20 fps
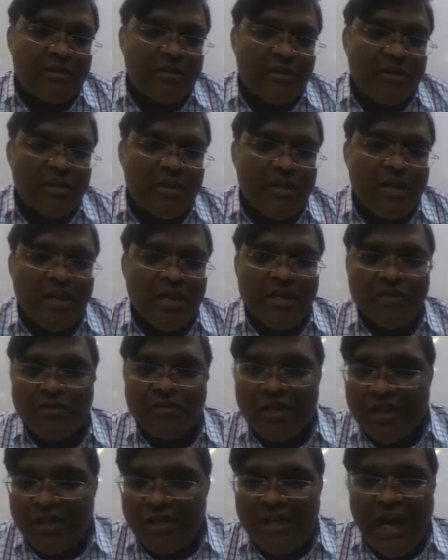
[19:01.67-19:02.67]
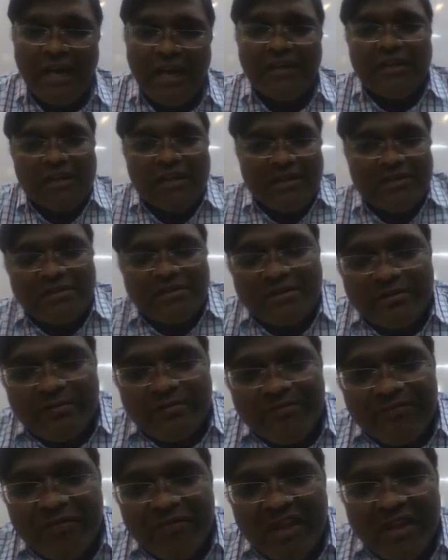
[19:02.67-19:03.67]
and for flint glass,
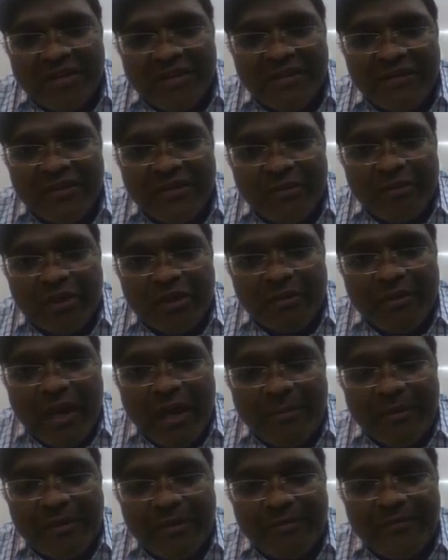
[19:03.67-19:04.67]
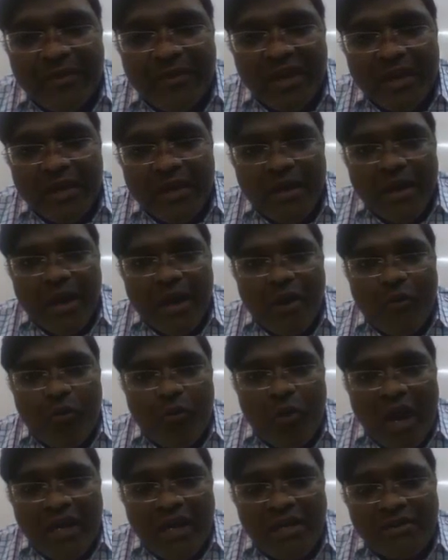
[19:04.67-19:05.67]
it is 1.6.
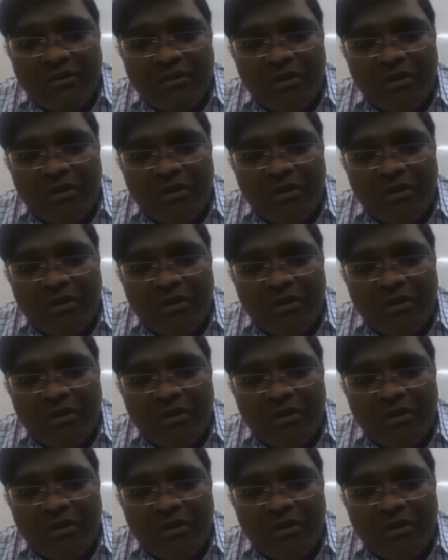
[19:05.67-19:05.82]
So in